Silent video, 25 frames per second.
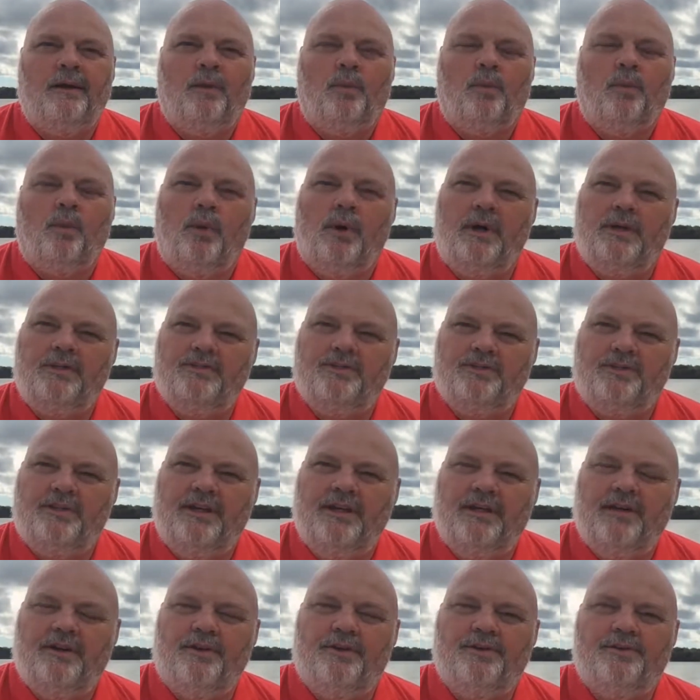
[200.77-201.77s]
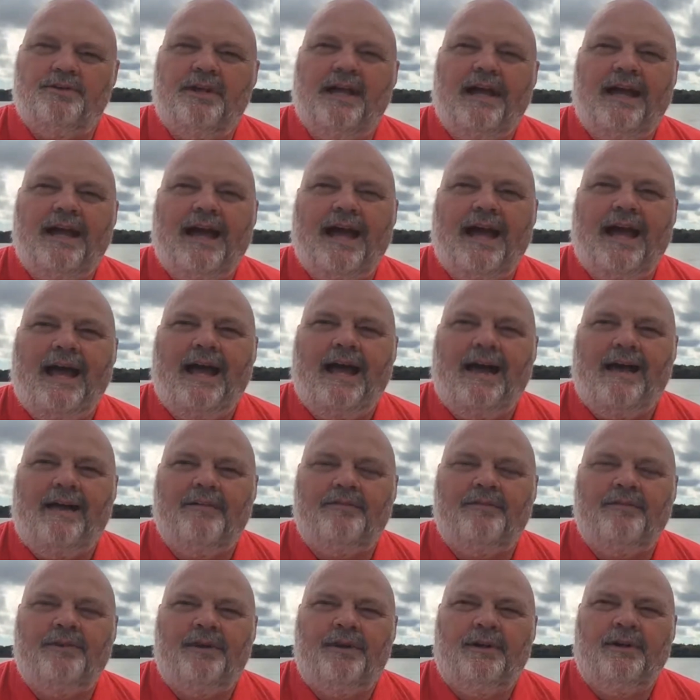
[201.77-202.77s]
what skills they
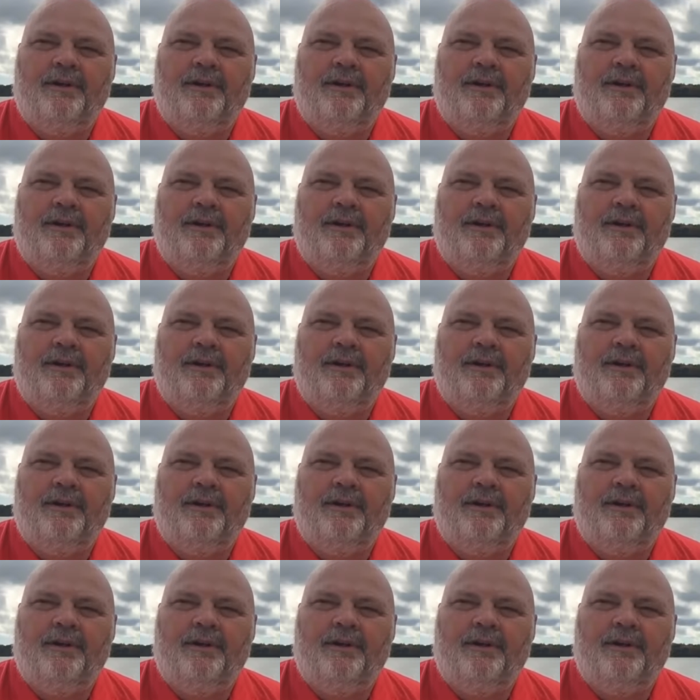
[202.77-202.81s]
have